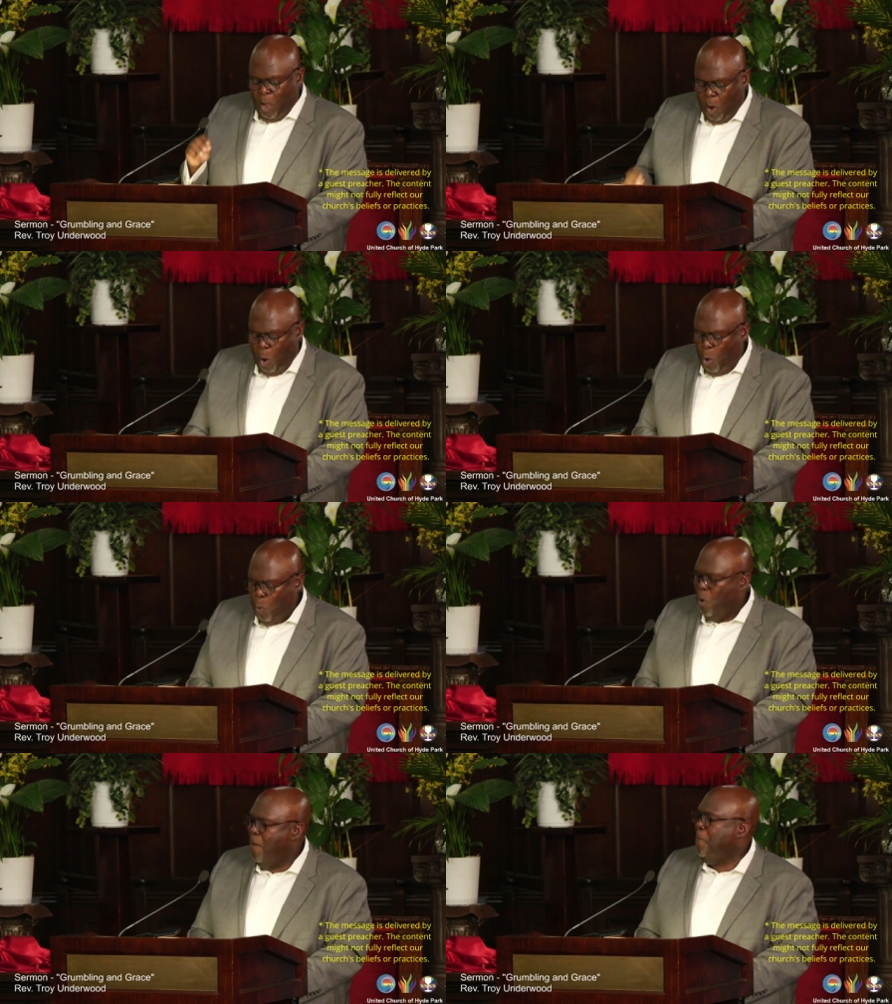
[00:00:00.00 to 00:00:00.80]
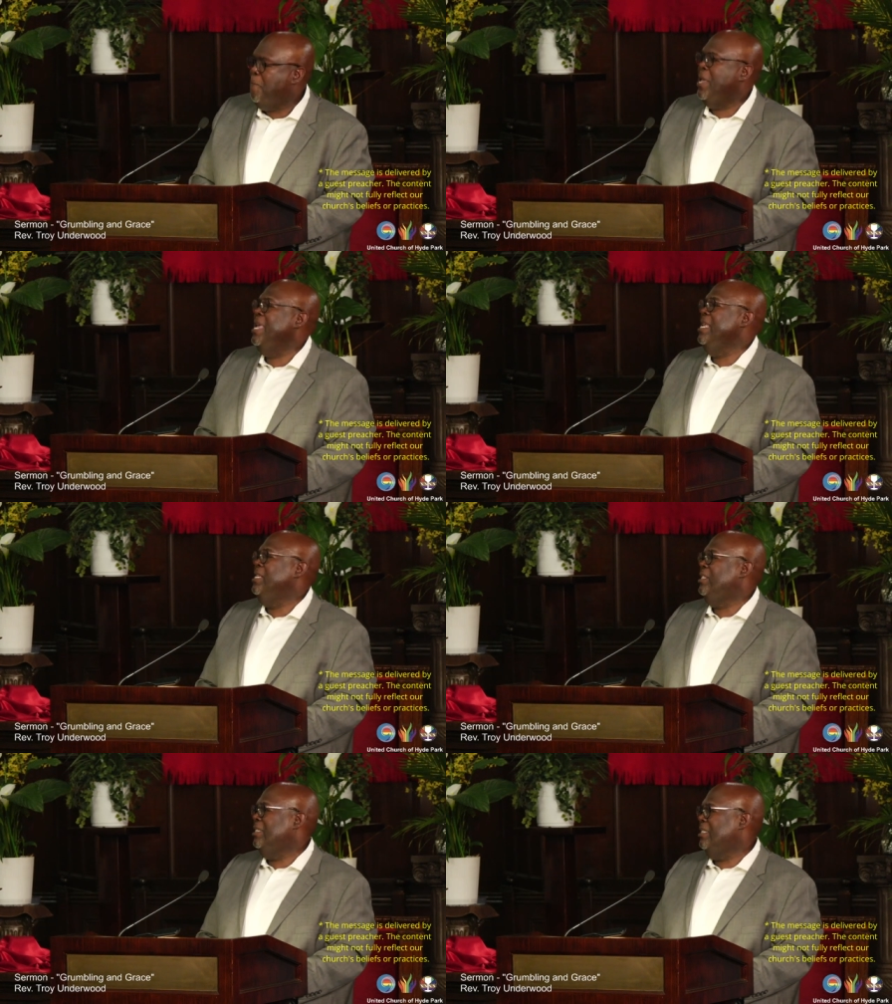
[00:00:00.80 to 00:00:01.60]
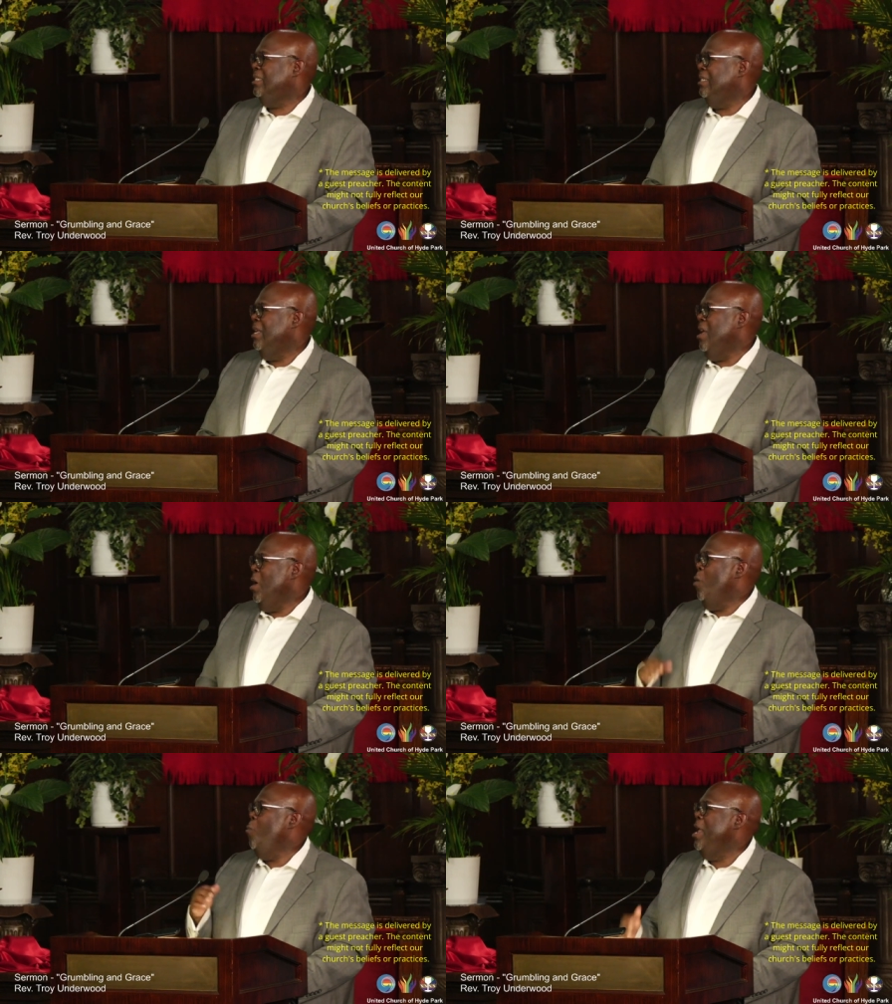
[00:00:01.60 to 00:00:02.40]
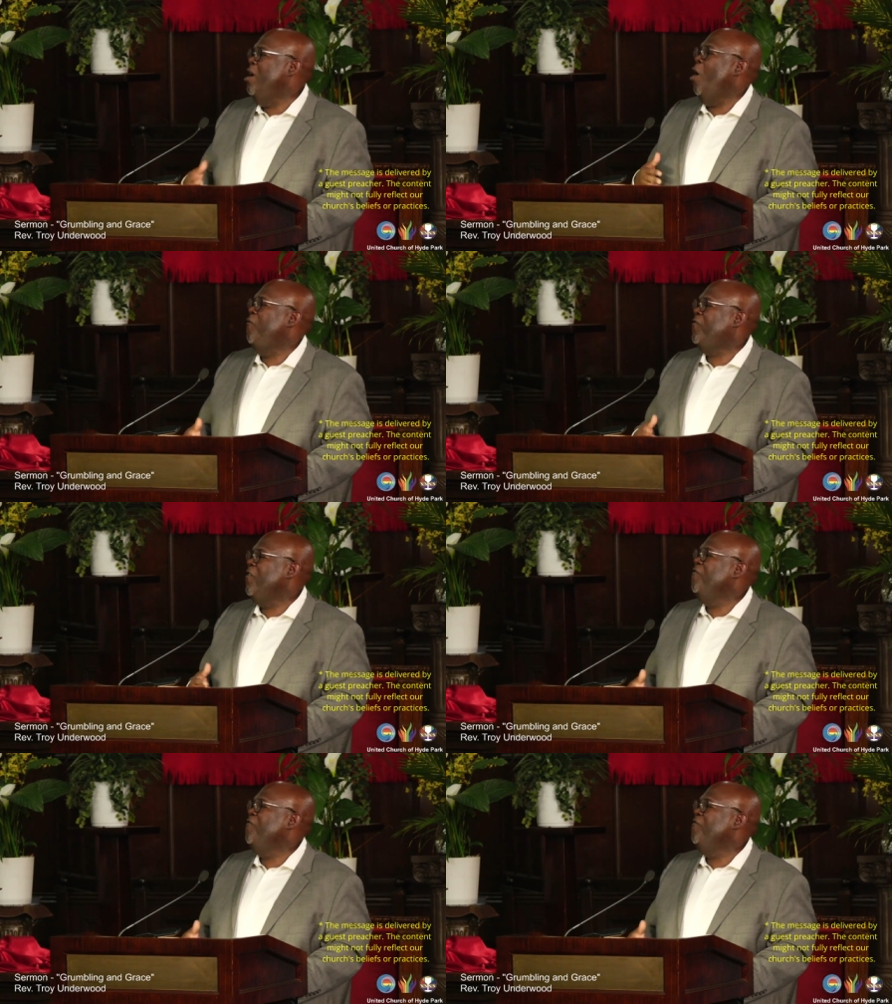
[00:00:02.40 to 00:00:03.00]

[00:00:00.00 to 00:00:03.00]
Oh, what peace we often